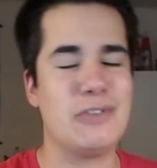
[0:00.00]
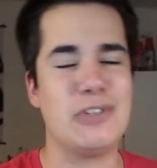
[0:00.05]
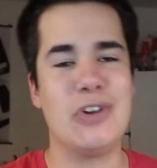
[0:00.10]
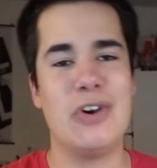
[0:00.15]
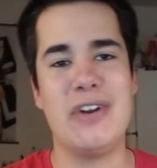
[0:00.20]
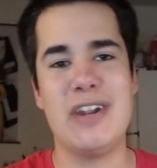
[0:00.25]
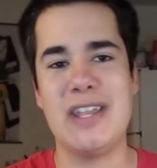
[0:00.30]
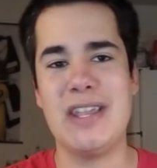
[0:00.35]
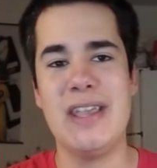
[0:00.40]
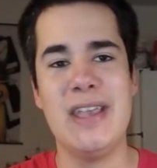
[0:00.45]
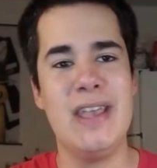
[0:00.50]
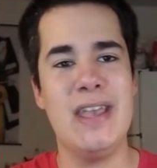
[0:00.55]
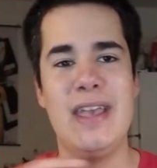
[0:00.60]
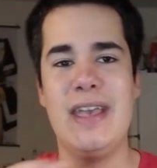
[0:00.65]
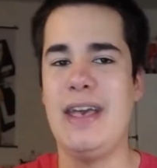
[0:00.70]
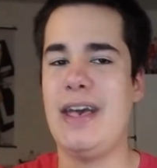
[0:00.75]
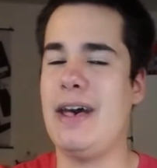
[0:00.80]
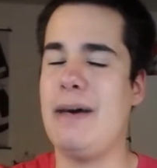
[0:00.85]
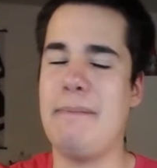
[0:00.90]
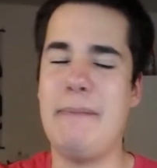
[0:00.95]
regarding
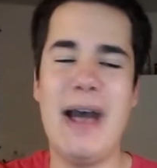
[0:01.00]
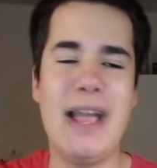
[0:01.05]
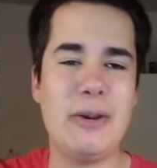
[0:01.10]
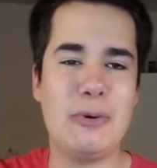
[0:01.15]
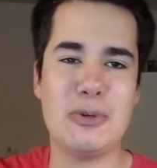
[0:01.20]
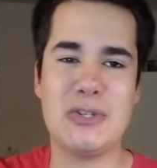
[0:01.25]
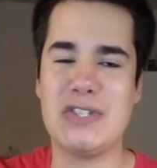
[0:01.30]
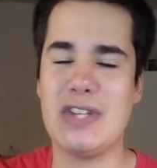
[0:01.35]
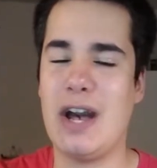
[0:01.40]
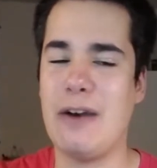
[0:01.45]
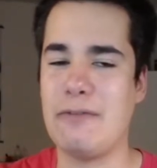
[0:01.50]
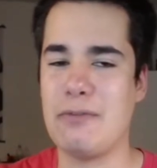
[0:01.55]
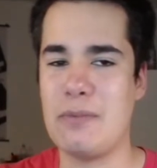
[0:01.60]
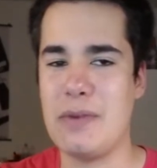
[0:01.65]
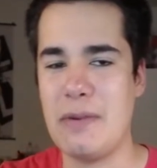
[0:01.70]
Microsoft.